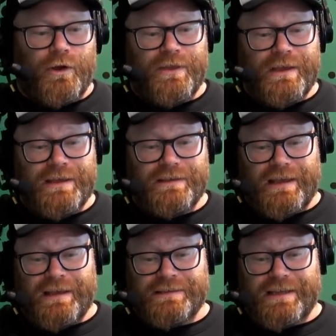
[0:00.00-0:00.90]
I think he
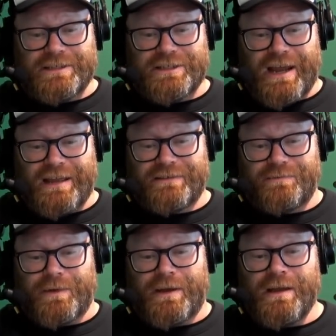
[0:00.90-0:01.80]
is a chance to
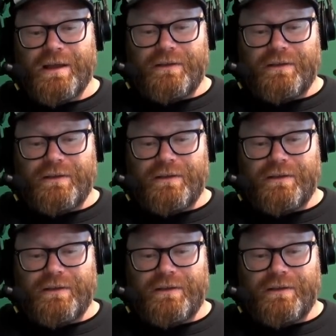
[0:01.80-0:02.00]
be.